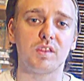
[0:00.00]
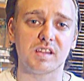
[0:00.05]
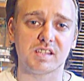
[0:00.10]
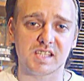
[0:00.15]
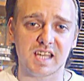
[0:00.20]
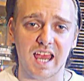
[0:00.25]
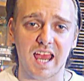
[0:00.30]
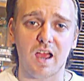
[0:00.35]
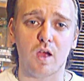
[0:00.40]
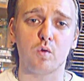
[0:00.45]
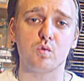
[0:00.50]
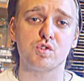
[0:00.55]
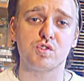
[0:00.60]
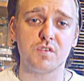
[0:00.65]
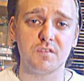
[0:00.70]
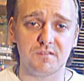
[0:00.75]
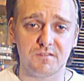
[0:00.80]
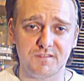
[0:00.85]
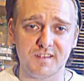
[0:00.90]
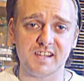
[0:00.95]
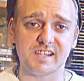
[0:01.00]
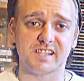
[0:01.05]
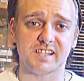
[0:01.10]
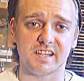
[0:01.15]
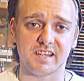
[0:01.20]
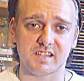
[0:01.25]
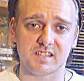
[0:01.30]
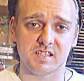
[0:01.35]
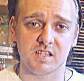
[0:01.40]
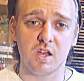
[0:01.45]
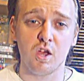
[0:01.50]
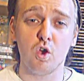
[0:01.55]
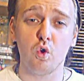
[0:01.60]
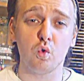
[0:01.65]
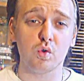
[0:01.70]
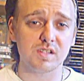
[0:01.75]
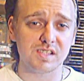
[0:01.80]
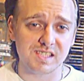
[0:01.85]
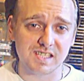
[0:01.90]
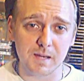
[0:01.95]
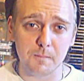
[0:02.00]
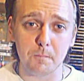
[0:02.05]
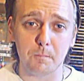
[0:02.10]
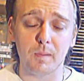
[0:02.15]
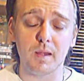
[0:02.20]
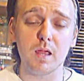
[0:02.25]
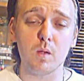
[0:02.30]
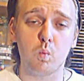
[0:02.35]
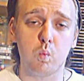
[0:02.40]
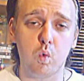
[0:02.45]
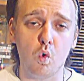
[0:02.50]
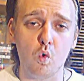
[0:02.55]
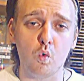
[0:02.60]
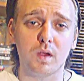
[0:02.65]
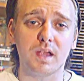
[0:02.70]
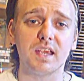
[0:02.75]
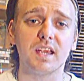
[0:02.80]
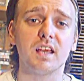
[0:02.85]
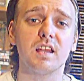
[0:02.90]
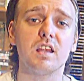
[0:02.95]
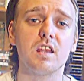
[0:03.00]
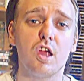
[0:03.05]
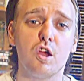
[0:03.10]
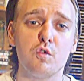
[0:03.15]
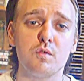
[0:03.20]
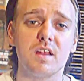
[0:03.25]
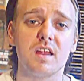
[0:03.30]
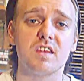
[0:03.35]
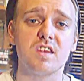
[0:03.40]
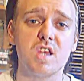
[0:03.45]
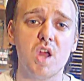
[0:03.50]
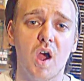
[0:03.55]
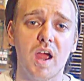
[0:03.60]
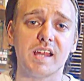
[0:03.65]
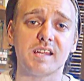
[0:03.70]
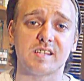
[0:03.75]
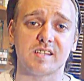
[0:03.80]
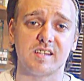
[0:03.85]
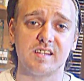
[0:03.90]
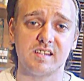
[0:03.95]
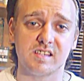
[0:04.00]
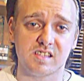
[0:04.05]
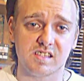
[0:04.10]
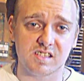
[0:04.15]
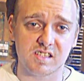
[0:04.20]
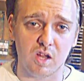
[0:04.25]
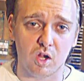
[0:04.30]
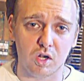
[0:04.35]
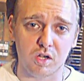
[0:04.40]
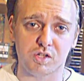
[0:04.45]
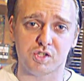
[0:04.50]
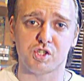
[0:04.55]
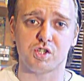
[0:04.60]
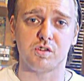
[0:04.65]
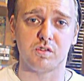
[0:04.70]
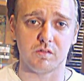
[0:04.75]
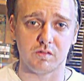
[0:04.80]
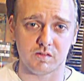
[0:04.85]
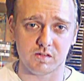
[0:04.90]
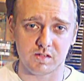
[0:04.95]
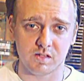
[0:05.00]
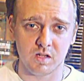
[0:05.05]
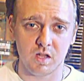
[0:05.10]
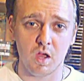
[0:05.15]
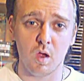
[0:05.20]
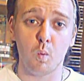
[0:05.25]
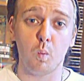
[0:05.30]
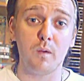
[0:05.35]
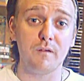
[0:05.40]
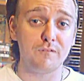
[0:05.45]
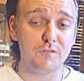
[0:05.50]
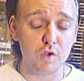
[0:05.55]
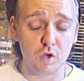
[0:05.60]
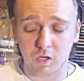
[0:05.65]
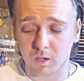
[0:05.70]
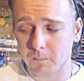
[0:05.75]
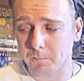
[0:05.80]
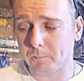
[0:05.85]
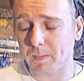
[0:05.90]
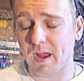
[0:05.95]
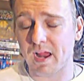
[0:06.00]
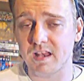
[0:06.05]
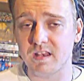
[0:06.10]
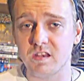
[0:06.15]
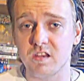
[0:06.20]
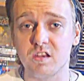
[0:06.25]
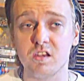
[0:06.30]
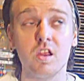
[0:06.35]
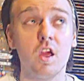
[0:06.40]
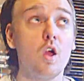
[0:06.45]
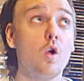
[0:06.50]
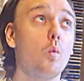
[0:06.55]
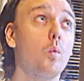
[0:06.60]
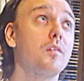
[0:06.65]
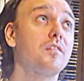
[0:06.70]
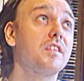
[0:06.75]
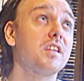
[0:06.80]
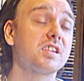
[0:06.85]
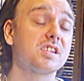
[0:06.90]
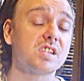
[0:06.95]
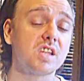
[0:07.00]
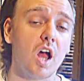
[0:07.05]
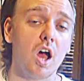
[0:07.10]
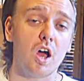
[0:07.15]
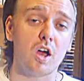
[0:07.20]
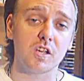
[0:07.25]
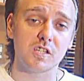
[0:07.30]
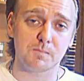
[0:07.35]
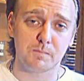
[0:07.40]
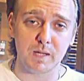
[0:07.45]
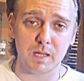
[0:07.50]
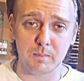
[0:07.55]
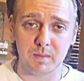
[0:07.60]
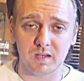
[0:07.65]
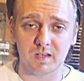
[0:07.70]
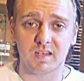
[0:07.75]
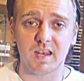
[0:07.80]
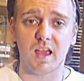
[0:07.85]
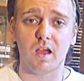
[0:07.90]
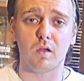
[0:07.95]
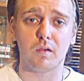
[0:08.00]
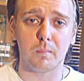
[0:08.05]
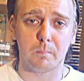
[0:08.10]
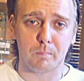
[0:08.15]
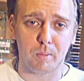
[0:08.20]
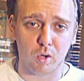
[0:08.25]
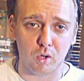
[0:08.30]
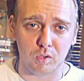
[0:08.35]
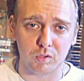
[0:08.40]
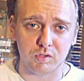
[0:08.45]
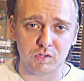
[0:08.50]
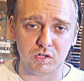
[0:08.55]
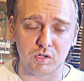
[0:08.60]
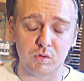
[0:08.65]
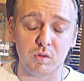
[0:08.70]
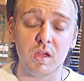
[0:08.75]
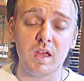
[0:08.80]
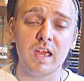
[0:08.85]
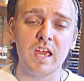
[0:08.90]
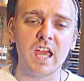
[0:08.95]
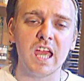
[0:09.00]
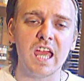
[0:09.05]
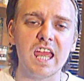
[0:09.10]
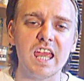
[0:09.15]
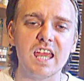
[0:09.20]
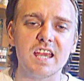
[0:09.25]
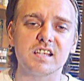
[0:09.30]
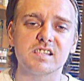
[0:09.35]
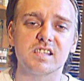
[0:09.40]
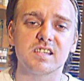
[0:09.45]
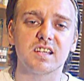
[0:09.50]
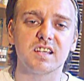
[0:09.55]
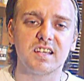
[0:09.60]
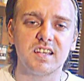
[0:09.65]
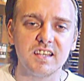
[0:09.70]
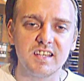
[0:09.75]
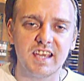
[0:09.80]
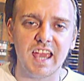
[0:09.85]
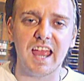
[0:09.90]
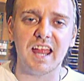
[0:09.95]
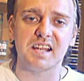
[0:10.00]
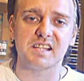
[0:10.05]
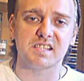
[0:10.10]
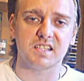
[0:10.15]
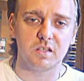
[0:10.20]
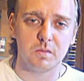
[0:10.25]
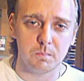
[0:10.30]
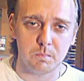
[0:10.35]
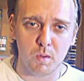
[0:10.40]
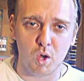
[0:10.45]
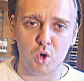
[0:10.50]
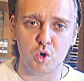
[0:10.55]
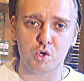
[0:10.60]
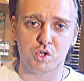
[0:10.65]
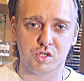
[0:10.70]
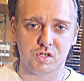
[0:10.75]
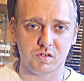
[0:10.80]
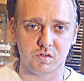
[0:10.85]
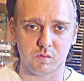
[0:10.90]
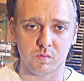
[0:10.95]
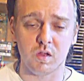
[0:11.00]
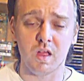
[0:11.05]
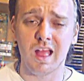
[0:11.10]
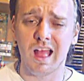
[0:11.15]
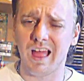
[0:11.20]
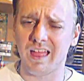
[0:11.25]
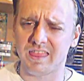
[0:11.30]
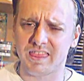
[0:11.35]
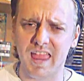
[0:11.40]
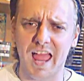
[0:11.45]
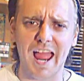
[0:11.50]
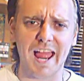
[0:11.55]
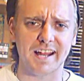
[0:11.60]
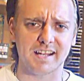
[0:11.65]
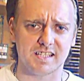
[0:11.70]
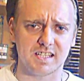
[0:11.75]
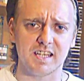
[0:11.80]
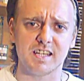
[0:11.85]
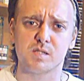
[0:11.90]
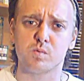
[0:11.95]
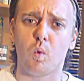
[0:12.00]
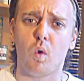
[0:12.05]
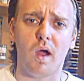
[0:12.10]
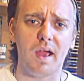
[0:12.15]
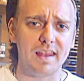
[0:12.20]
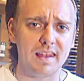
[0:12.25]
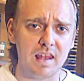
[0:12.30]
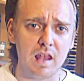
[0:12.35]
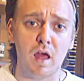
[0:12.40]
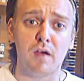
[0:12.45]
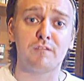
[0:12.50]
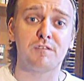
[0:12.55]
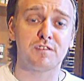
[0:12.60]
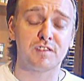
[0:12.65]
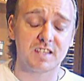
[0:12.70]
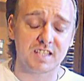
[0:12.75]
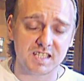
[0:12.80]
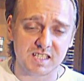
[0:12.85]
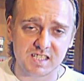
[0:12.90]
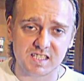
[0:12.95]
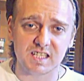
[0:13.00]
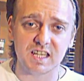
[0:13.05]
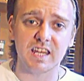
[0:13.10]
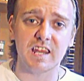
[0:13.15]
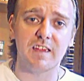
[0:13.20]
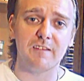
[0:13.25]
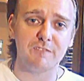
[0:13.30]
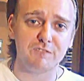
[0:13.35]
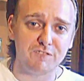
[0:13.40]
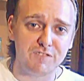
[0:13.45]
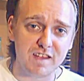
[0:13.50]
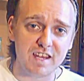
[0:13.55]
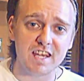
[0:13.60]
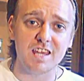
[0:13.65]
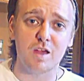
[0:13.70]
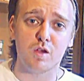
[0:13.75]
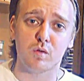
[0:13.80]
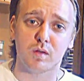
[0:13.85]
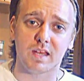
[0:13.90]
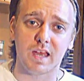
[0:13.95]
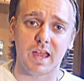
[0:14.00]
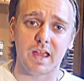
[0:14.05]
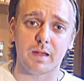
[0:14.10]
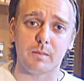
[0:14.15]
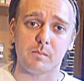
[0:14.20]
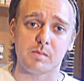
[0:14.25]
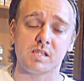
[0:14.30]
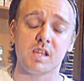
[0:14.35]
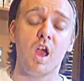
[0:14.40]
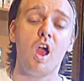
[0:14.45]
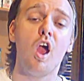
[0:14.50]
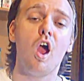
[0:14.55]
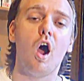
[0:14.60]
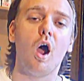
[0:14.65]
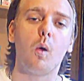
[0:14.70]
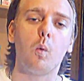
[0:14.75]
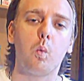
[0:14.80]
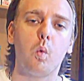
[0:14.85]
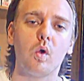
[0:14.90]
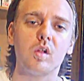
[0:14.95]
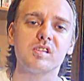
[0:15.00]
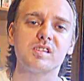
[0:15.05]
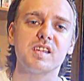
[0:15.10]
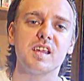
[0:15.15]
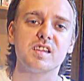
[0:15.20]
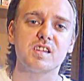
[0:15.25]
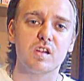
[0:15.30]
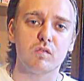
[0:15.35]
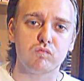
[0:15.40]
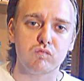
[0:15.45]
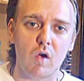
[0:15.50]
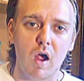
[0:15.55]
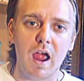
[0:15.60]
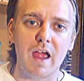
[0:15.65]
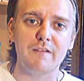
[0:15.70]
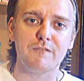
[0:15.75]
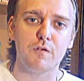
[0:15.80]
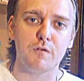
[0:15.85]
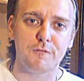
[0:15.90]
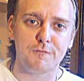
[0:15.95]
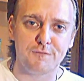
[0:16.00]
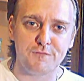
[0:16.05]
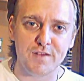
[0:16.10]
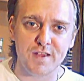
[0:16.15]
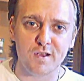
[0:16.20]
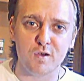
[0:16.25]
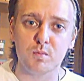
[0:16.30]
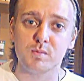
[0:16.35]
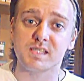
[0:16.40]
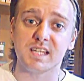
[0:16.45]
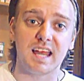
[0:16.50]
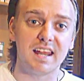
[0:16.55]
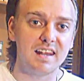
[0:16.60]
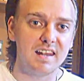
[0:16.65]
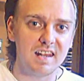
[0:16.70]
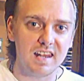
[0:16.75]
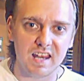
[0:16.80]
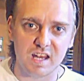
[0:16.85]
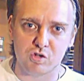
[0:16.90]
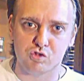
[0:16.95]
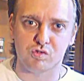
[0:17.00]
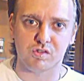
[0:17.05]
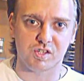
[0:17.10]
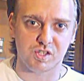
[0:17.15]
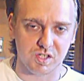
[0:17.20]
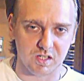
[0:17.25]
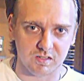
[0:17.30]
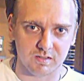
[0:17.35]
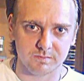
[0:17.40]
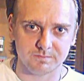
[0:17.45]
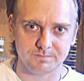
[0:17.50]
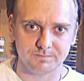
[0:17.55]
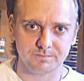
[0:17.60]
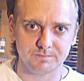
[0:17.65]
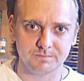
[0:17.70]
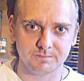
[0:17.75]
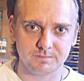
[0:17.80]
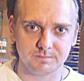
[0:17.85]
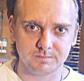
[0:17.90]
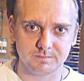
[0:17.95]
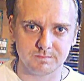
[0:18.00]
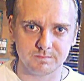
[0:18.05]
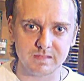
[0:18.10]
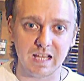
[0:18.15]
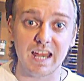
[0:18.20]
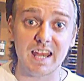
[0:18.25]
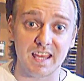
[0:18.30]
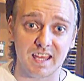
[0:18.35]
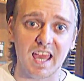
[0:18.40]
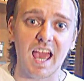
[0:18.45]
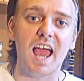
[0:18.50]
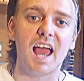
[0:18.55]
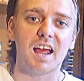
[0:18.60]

or the towns you visit, or simply walking alone at night in solitude, with your companion with the stars beaming down upon you, it can get emotional. And that is what I love to see in video games. I want it to rival films and literature. And it